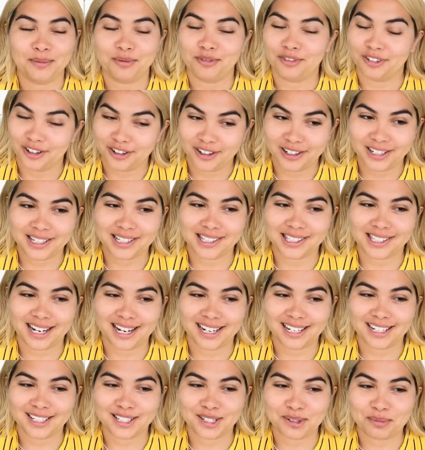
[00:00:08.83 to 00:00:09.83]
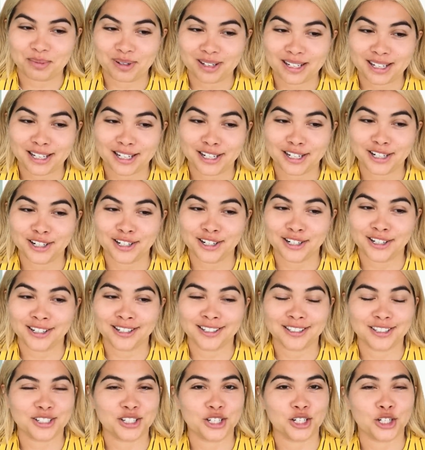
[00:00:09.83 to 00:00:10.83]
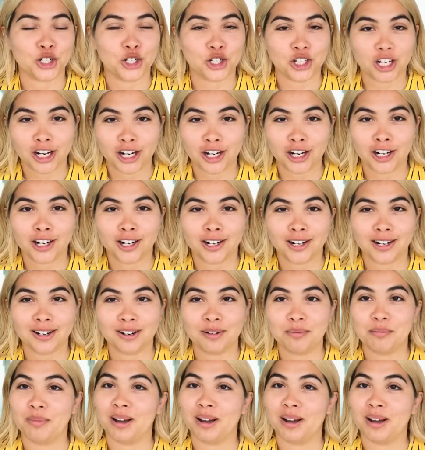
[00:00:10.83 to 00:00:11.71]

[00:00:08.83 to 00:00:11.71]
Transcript: Very excited to be here to share